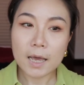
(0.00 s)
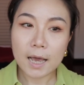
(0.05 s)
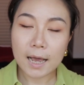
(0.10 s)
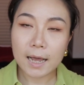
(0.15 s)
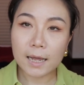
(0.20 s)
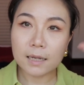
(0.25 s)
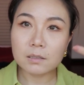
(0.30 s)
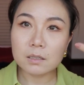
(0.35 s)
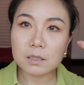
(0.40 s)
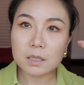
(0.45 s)

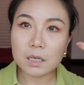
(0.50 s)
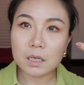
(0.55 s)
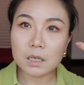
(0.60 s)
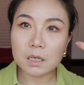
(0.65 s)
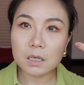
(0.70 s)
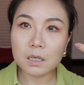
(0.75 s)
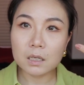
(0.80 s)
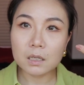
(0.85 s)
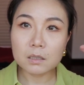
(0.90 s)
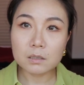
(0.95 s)
And
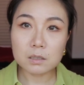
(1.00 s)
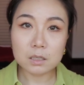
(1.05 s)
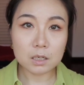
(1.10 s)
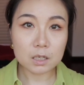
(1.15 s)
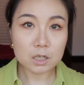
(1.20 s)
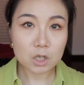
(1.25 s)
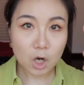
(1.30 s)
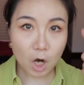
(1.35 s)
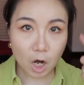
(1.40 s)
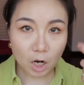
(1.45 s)
the
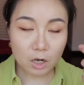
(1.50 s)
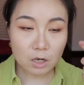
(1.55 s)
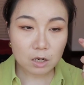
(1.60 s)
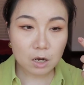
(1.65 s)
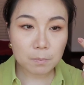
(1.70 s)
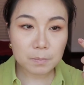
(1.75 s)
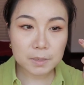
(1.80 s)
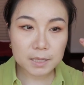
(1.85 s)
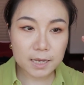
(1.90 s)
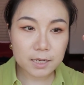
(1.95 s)
color
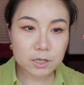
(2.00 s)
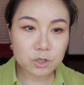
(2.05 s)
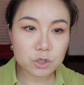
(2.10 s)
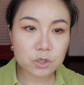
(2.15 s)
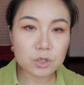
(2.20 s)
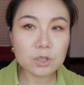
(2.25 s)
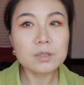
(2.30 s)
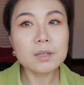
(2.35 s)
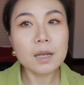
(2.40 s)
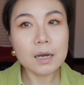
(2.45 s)

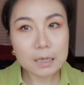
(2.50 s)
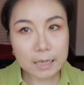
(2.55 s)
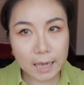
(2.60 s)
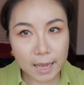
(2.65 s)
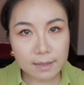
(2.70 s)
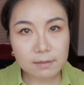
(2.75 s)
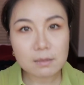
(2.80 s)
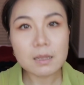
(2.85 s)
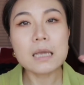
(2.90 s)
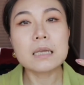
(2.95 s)
combination,
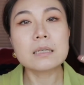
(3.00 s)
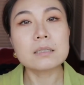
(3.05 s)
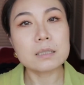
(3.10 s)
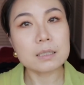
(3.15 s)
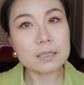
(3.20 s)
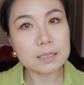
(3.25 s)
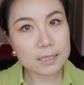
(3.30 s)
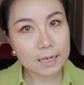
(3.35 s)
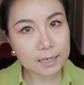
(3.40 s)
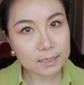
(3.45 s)
again, is
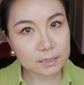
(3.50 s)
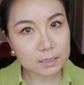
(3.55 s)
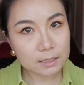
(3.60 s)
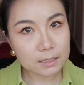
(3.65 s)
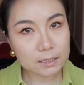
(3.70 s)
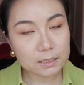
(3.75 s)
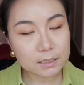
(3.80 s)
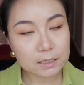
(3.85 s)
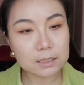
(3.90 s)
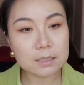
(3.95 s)

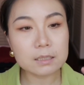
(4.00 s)
standard.